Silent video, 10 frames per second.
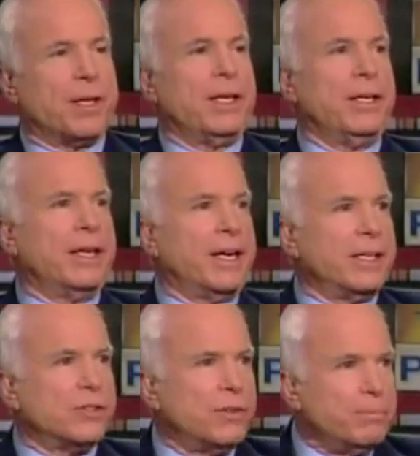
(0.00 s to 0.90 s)
He
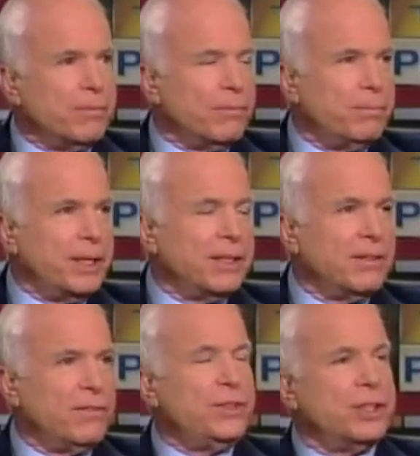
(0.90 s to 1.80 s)
has
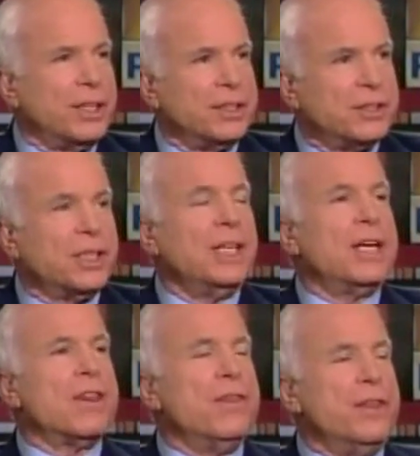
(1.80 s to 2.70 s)
been judged
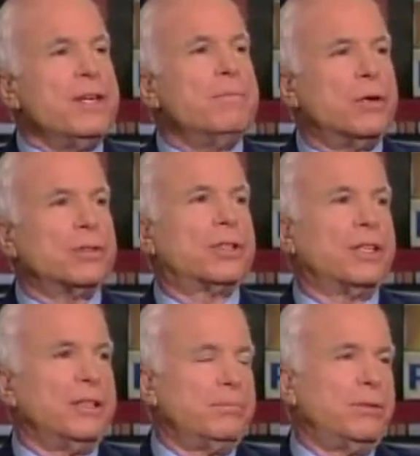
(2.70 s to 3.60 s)
the
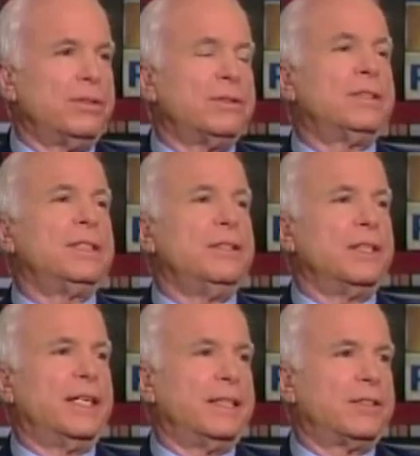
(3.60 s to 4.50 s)
most liberal
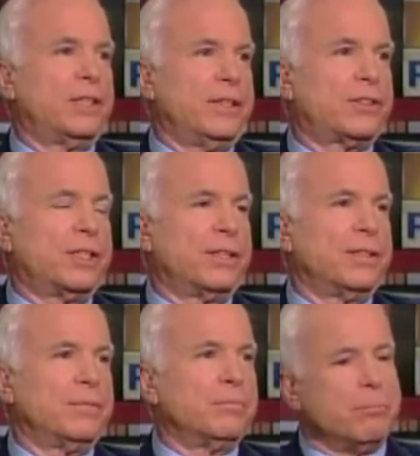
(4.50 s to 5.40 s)
United States
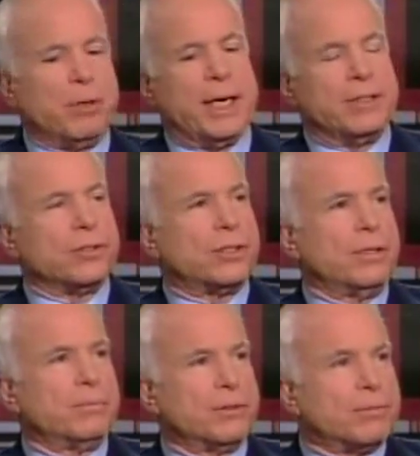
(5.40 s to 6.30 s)
senator. Biden's
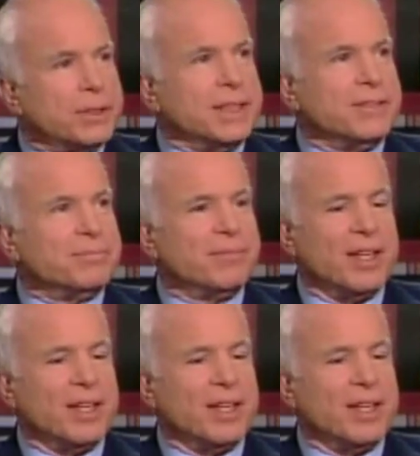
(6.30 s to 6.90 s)
number 3.